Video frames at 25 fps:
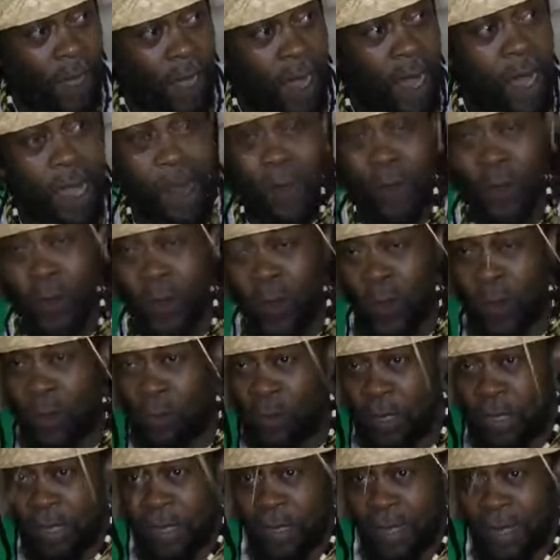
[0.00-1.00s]
all those
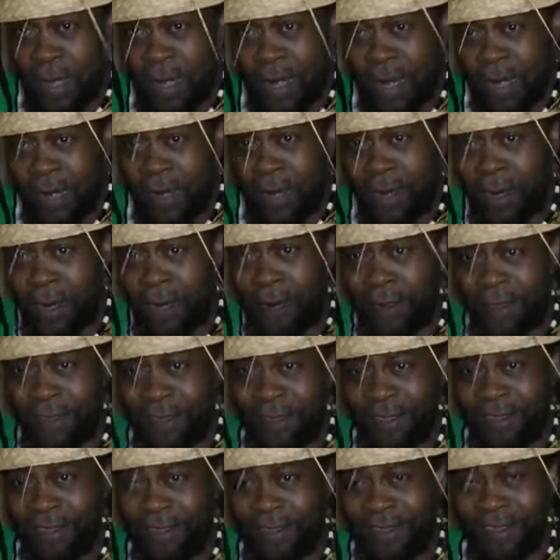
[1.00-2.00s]
Mr. Death,
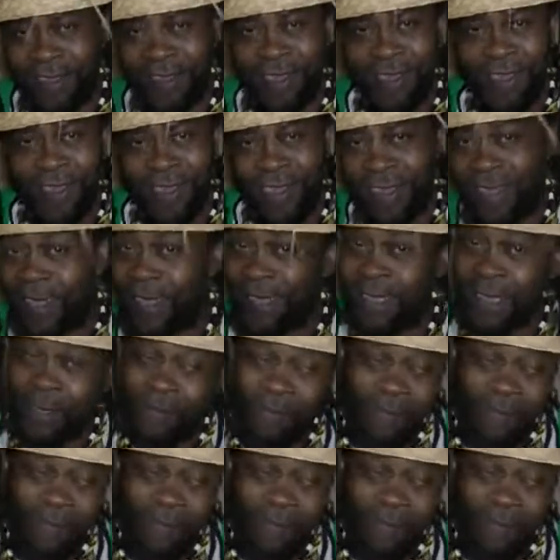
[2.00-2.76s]
as